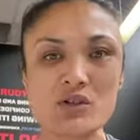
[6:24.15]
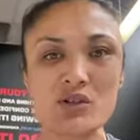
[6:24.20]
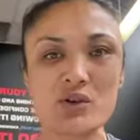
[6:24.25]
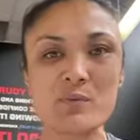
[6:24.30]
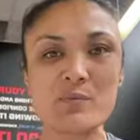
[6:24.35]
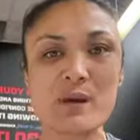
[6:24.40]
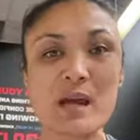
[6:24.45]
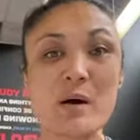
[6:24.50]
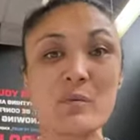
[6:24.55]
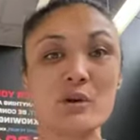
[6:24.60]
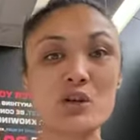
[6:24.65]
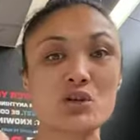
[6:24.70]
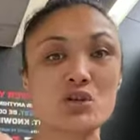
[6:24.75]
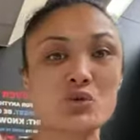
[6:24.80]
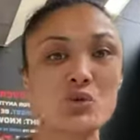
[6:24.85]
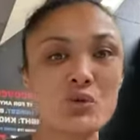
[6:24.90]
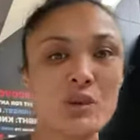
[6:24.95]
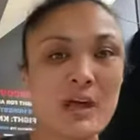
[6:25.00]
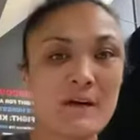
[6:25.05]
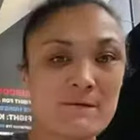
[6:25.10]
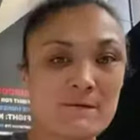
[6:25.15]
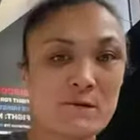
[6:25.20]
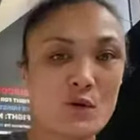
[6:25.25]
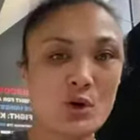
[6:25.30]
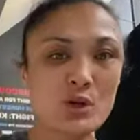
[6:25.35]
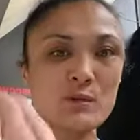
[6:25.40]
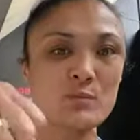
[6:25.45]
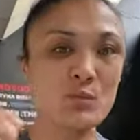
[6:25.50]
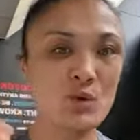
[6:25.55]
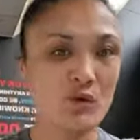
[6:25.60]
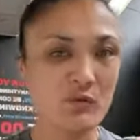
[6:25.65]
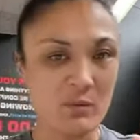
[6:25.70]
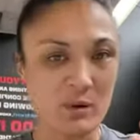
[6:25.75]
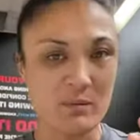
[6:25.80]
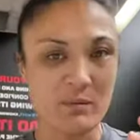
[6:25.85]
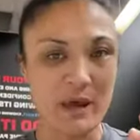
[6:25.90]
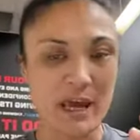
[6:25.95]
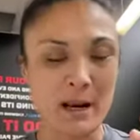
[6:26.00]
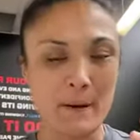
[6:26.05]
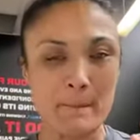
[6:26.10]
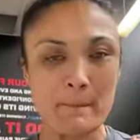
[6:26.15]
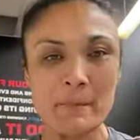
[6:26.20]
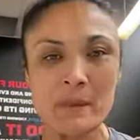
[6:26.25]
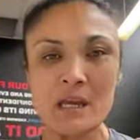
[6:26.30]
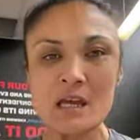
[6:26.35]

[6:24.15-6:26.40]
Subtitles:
to be able to do that first movement pattern.